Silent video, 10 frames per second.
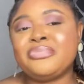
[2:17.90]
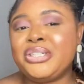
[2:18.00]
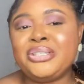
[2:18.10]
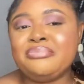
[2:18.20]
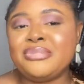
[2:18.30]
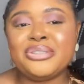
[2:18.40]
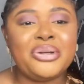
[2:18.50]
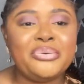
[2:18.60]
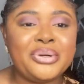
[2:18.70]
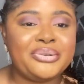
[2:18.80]
if
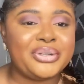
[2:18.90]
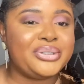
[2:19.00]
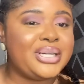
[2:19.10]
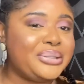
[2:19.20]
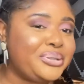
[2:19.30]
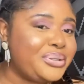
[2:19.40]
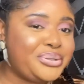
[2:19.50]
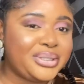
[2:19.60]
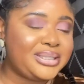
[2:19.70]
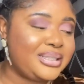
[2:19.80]
don't worry, you cannot
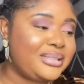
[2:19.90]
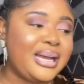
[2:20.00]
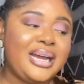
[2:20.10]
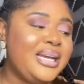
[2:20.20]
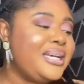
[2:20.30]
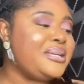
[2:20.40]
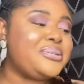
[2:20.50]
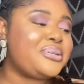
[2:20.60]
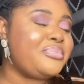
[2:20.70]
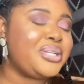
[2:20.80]
treat it. That
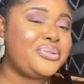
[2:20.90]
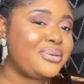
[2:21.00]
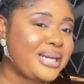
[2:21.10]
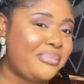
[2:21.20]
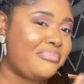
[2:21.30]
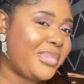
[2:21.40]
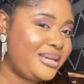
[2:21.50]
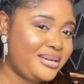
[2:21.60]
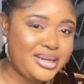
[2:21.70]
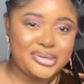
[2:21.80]
is something you can
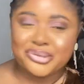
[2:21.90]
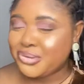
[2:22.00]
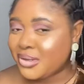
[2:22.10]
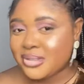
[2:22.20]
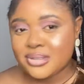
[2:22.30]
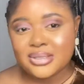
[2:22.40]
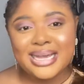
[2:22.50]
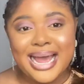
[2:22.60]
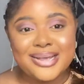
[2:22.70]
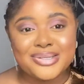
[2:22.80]
manage. Just
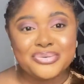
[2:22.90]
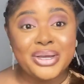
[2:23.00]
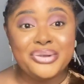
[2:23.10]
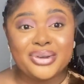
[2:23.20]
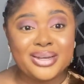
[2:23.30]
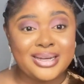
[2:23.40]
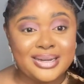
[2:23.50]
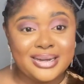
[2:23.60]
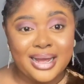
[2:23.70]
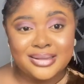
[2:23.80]
guys, when you hear
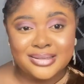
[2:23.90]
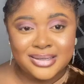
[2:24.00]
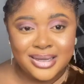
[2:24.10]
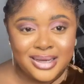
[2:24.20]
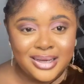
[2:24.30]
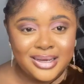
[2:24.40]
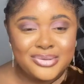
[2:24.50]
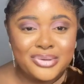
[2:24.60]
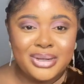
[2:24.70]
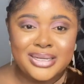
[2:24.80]
that,
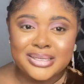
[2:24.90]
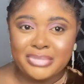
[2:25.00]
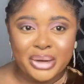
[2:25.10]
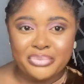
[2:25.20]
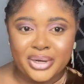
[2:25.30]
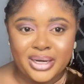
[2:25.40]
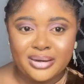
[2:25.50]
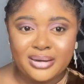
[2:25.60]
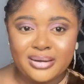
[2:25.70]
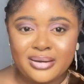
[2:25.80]
it's always in my brain.